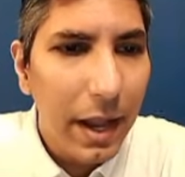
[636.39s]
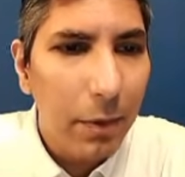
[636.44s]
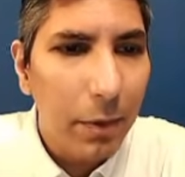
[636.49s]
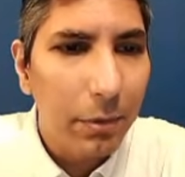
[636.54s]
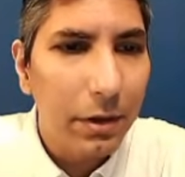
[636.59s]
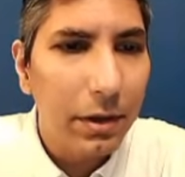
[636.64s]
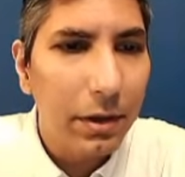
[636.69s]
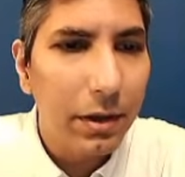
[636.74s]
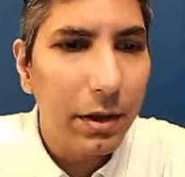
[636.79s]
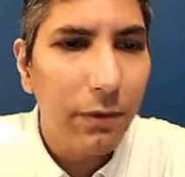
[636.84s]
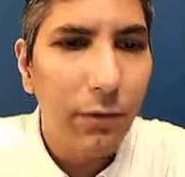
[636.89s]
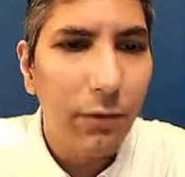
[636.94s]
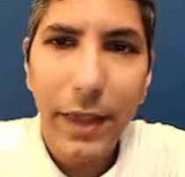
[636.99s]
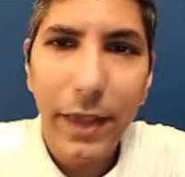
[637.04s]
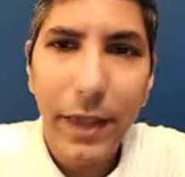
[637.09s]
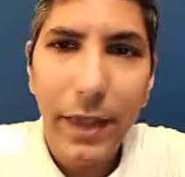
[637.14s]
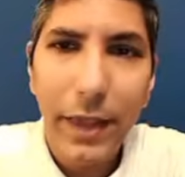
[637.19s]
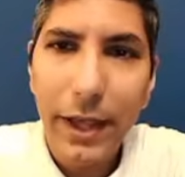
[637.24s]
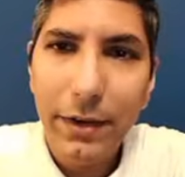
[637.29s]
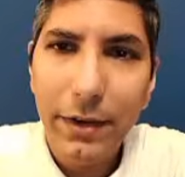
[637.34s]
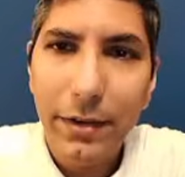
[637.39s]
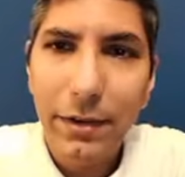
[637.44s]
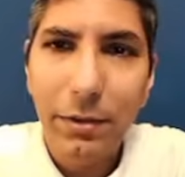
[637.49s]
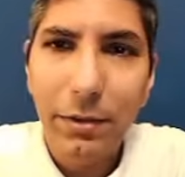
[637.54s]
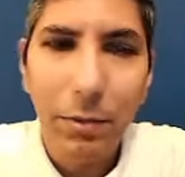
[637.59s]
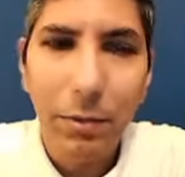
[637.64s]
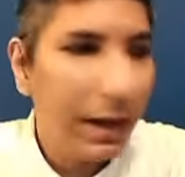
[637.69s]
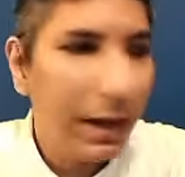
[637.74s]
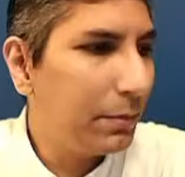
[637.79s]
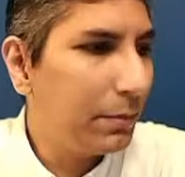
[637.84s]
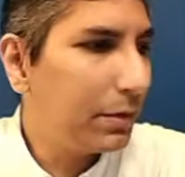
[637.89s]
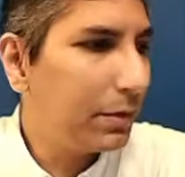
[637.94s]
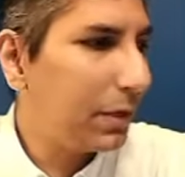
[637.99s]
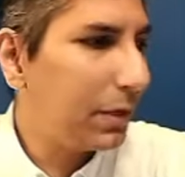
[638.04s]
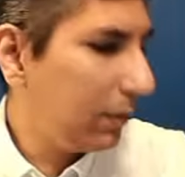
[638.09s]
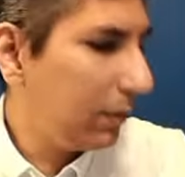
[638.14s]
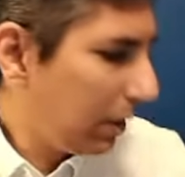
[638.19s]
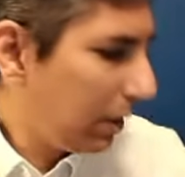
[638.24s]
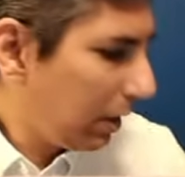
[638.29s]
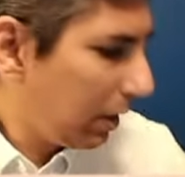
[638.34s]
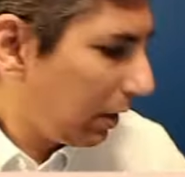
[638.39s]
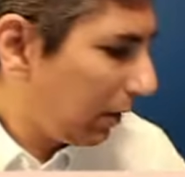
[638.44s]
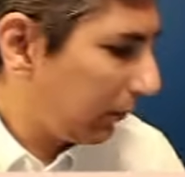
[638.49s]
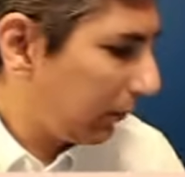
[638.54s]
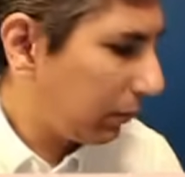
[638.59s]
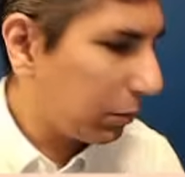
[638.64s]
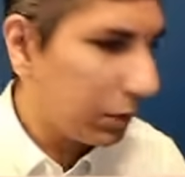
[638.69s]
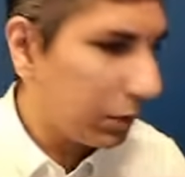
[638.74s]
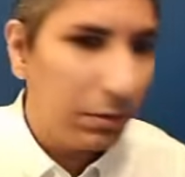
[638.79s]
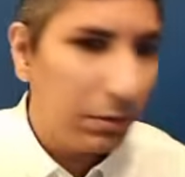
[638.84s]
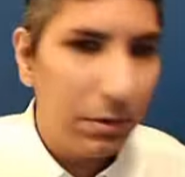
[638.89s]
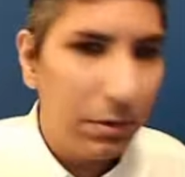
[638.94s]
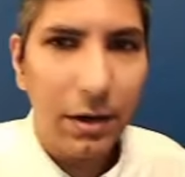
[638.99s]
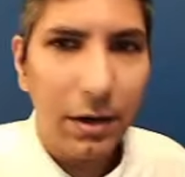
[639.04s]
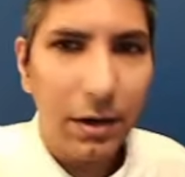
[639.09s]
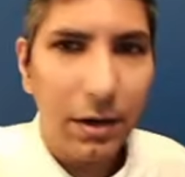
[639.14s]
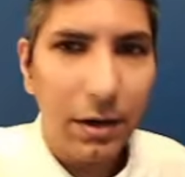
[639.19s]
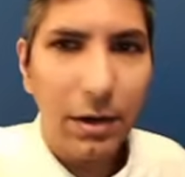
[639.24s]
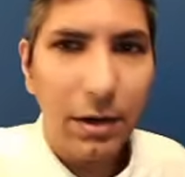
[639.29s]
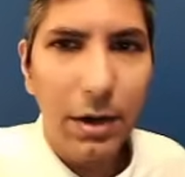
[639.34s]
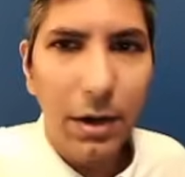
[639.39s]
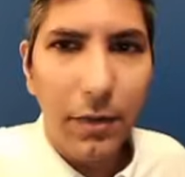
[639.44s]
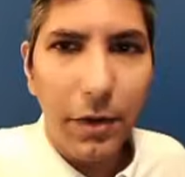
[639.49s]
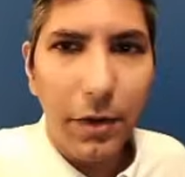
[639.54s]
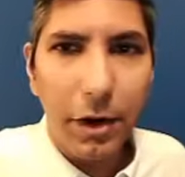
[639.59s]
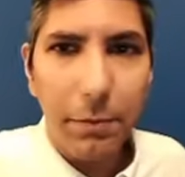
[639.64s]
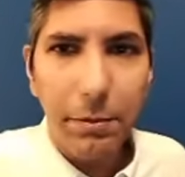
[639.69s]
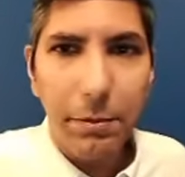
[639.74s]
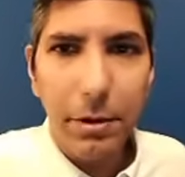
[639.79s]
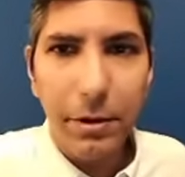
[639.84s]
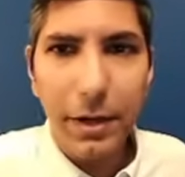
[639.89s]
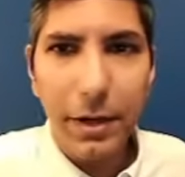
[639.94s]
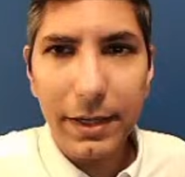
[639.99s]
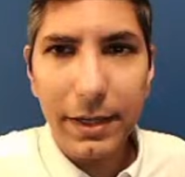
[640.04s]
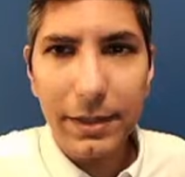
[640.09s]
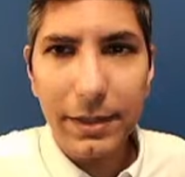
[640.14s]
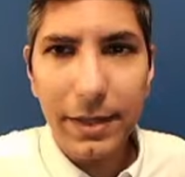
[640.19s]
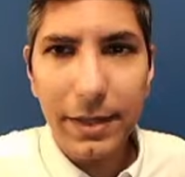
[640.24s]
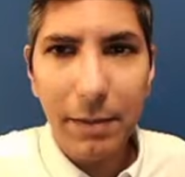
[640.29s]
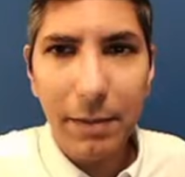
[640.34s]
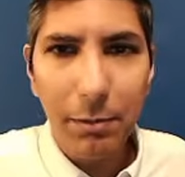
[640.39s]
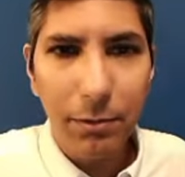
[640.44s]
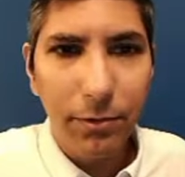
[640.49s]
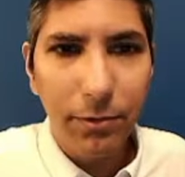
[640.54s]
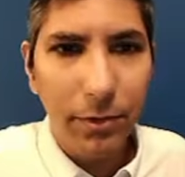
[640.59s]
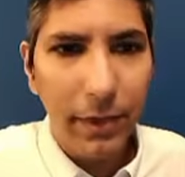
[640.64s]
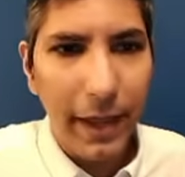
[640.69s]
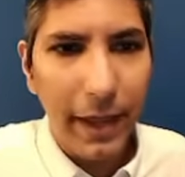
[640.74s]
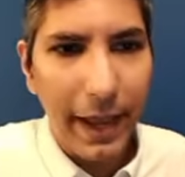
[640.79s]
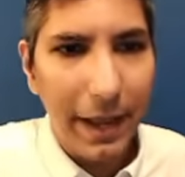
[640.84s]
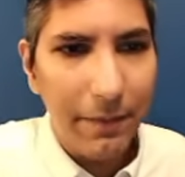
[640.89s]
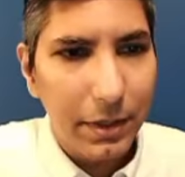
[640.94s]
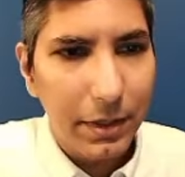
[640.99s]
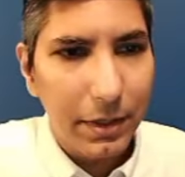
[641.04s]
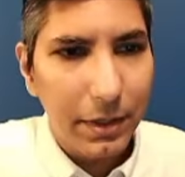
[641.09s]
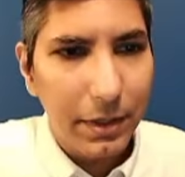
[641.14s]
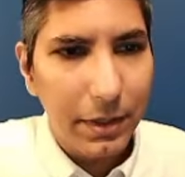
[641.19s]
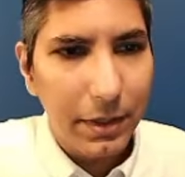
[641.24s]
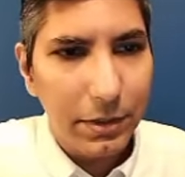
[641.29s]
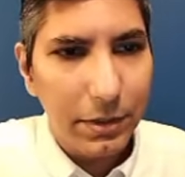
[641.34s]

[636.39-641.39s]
and we're going to convert that to grams, and, of course, we use our periodic table for that.